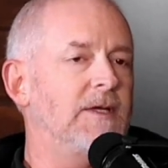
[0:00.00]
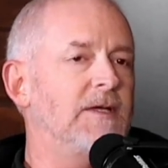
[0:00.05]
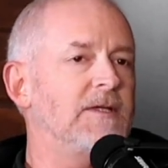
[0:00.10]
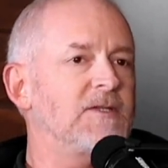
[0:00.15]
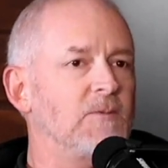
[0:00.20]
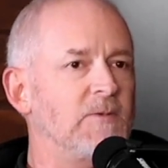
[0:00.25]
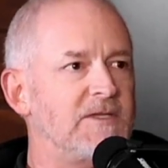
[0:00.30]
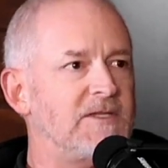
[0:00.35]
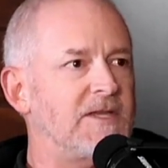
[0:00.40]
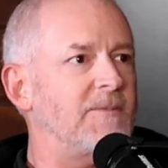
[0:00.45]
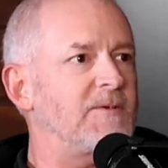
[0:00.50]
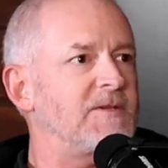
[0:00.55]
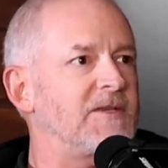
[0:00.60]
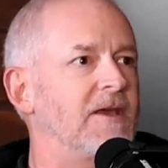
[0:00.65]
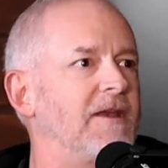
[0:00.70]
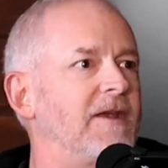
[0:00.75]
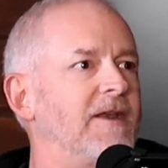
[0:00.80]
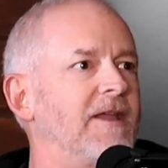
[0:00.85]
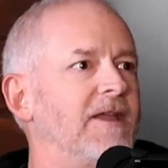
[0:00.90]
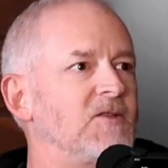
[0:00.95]
So we stopped
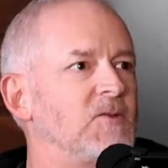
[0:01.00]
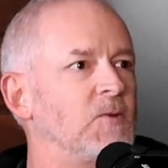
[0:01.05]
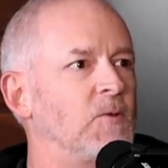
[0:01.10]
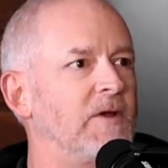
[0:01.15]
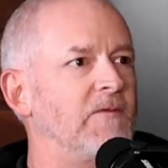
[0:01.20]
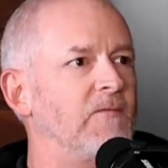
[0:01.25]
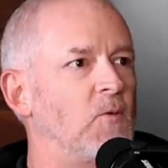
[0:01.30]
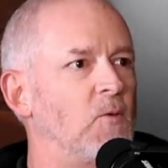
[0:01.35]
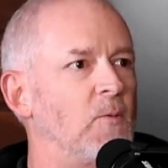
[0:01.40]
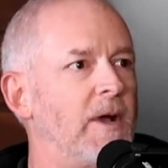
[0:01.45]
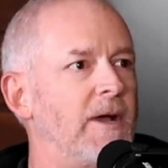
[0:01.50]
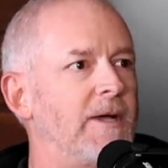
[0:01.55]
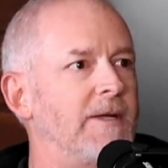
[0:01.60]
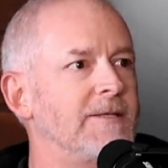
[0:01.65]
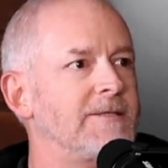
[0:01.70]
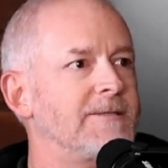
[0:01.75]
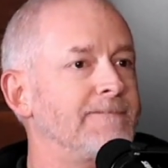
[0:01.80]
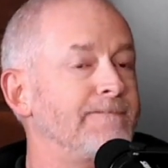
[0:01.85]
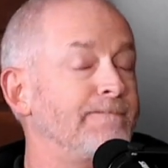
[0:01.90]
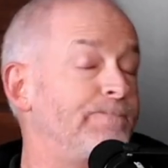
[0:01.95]
studying it at 24
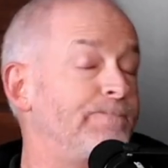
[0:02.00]
months,